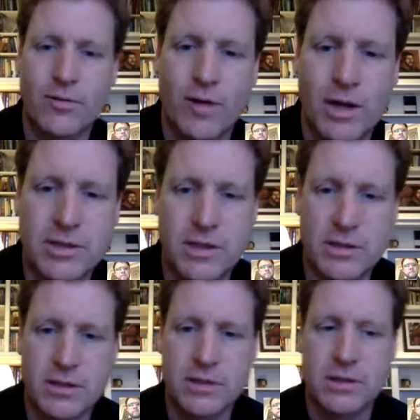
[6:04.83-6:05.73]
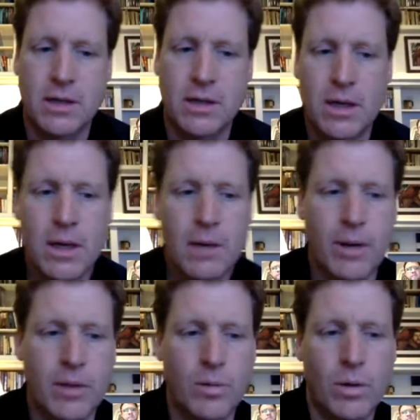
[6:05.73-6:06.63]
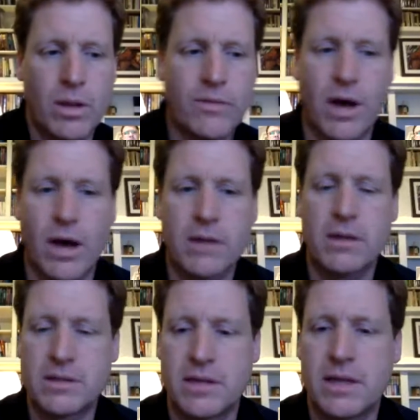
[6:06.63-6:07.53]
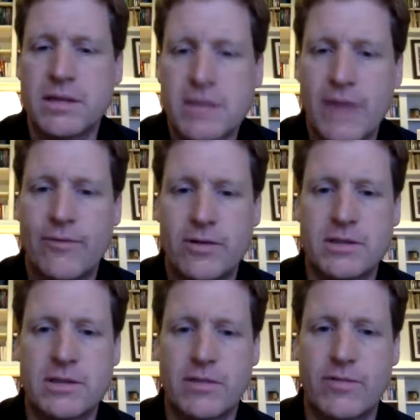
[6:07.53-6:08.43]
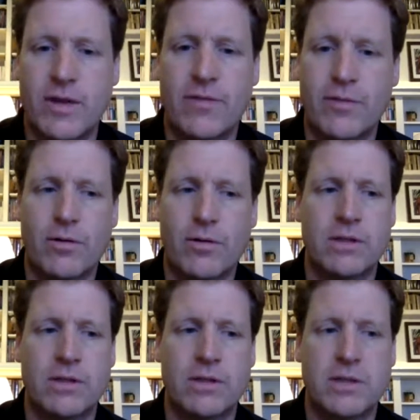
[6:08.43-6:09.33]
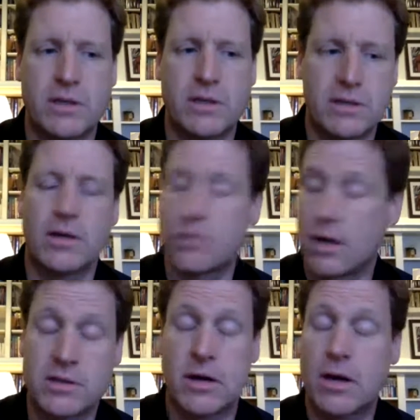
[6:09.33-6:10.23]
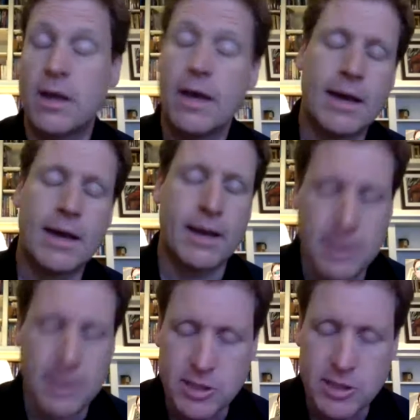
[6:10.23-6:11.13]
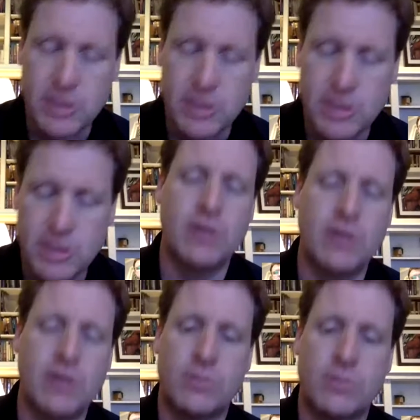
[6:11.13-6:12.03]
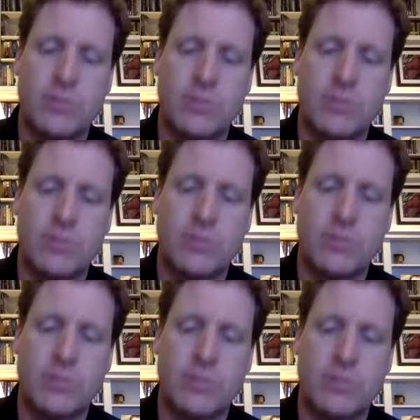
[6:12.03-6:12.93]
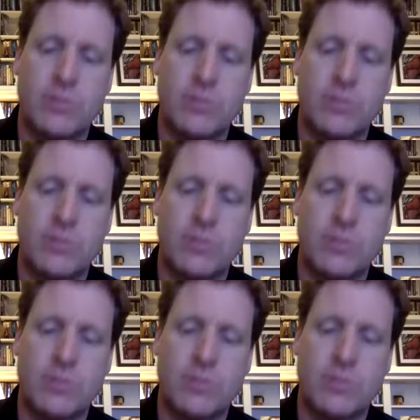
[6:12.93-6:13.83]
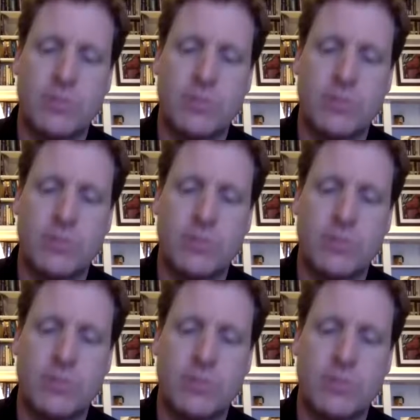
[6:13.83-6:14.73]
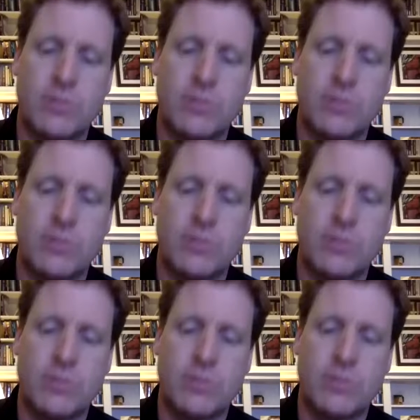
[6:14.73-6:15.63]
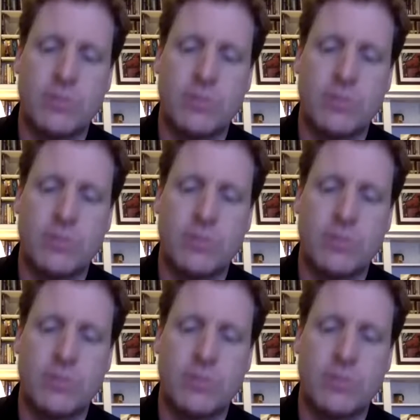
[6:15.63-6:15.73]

of Christ Jesus, by the will of God to the saints in Ephesus, the faithful in Christ Jesus, etc. And I just started. And I continued through that summer. It was a 10-week mission trip to add verse after verse.